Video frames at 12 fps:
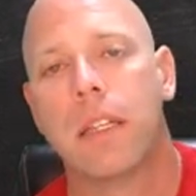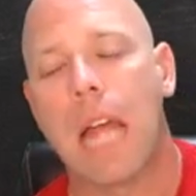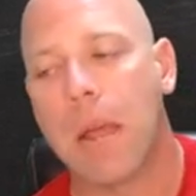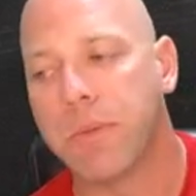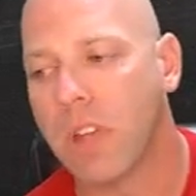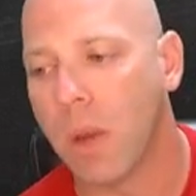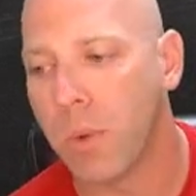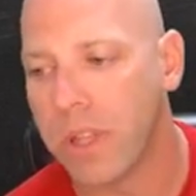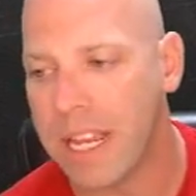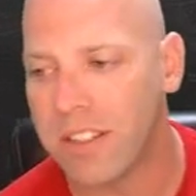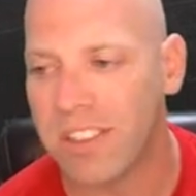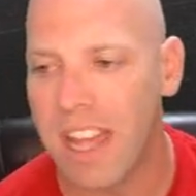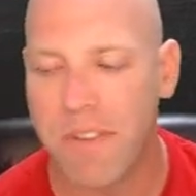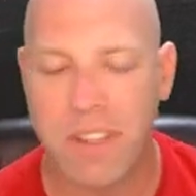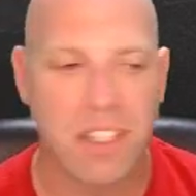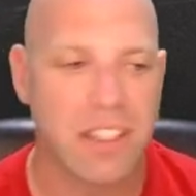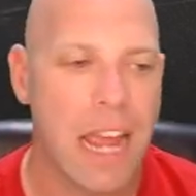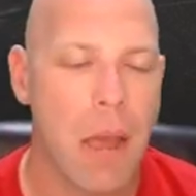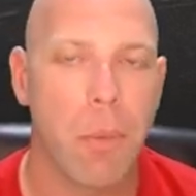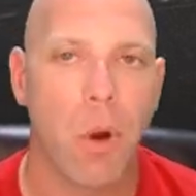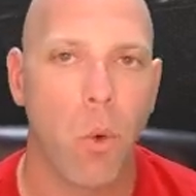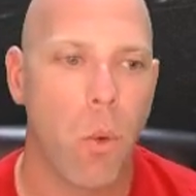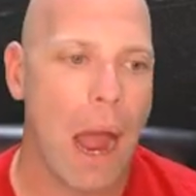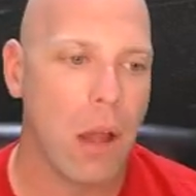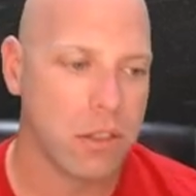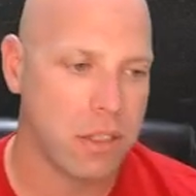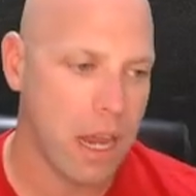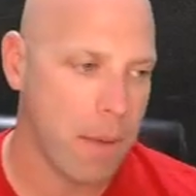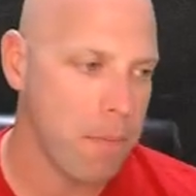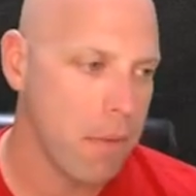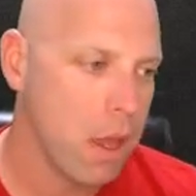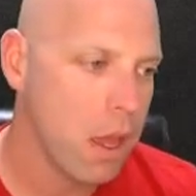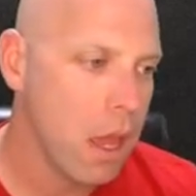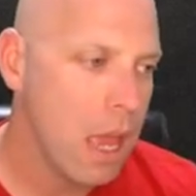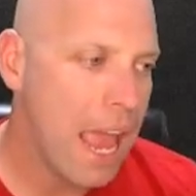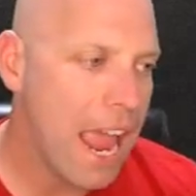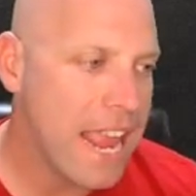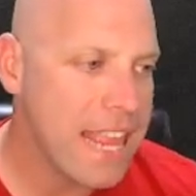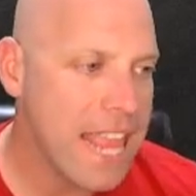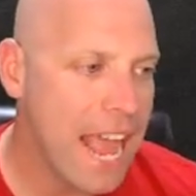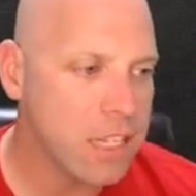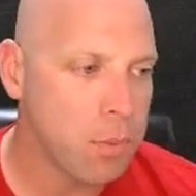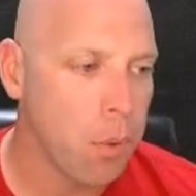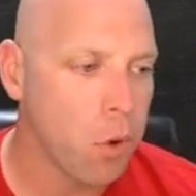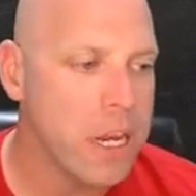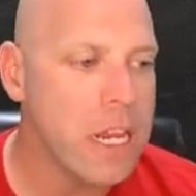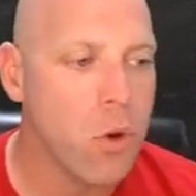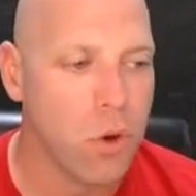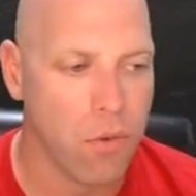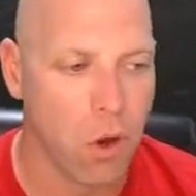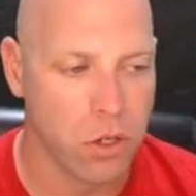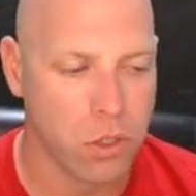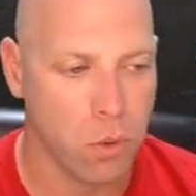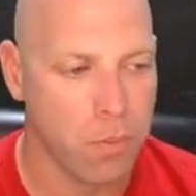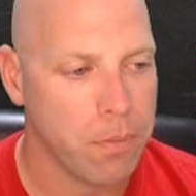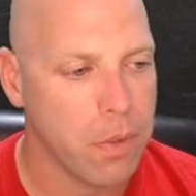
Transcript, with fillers: times up with a seven step route stem. And that's pretty universal.